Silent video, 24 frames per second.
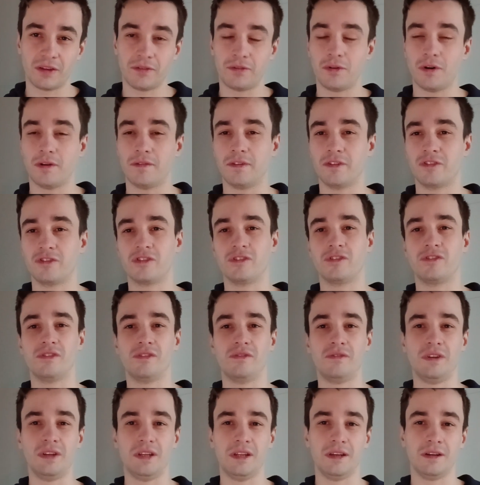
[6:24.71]
If you have enjoyed
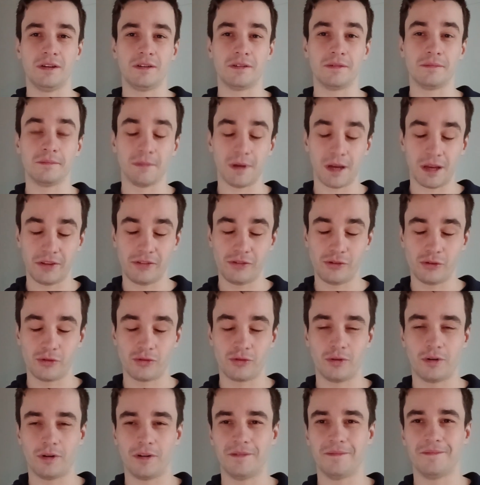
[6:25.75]
the video, as
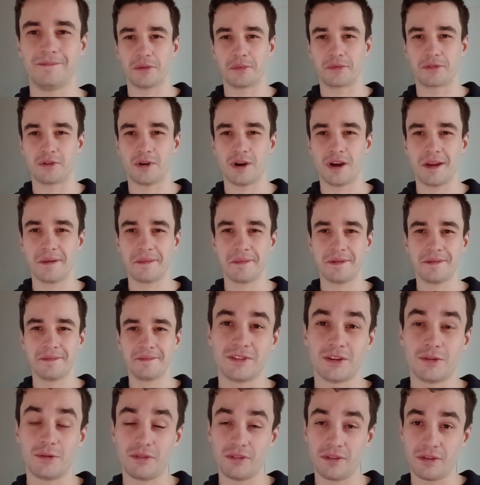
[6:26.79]
usual, subscribe.
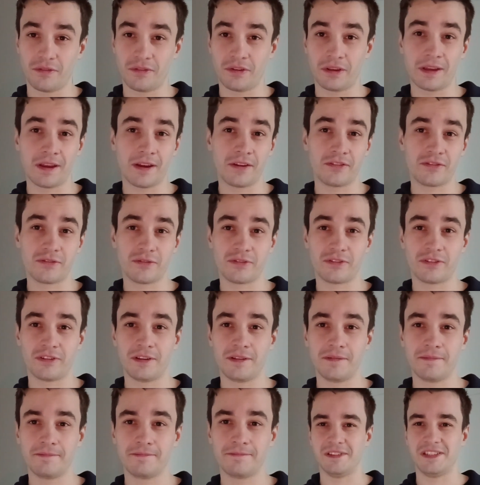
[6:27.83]
There is nothing else to
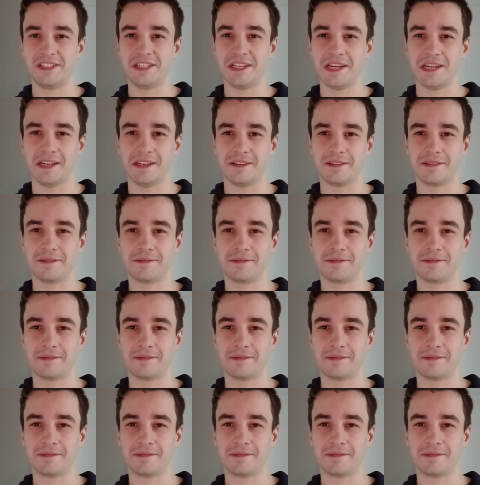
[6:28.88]
see. The end.